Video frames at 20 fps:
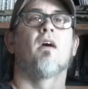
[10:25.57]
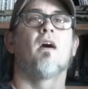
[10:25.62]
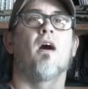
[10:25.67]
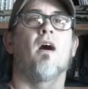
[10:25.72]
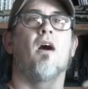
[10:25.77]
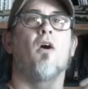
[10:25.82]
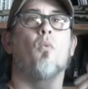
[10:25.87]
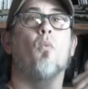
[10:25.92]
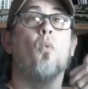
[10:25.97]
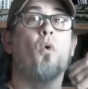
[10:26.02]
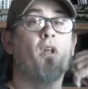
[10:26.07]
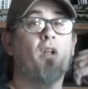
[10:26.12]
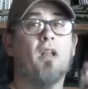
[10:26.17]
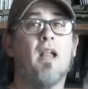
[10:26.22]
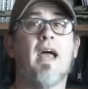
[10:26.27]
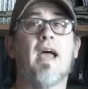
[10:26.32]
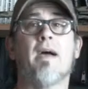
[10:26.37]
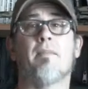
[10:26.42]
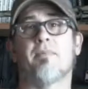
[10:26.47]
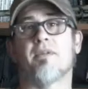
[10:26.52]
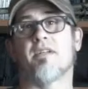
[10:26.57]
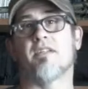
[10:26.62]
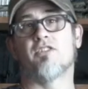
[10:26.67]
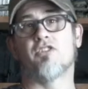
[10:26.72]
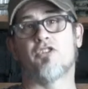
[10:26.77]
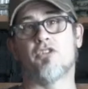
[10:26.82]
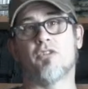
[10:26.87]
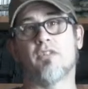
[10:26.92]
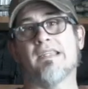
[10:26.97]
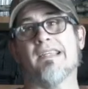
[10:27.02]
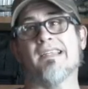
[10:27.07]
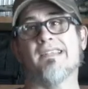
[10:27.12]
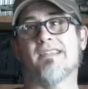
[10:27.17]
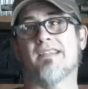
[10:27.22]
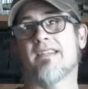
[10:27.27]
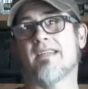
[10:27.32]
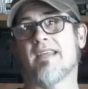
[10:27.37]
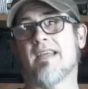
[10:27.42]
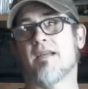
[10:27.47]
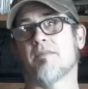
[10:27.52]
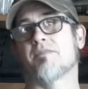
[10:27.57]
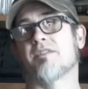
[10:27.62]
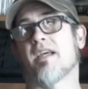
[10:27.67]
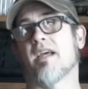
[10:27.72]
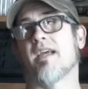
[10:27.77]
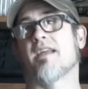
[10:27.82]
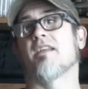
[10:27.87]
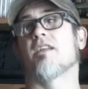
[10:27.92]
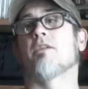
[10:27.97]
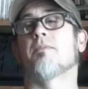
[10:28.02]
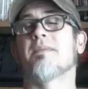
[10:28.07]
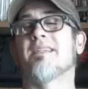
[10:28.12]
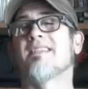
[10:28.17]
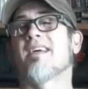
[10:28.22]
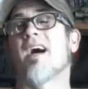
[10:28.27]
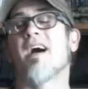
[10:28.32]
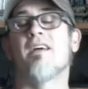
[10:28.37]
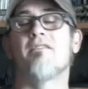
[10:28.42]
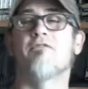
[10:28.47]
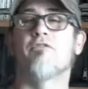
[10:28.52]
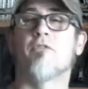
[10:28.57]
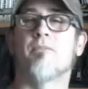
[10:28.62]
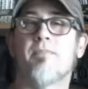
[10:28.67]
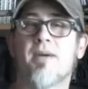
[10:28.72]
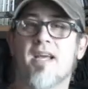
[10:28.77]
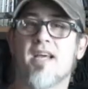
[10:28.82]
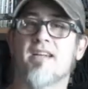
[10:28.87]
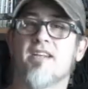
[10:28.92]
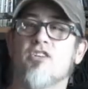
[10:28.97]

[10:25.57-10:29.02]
What'll happen is you'll get to the campsite and it'll be time for bed,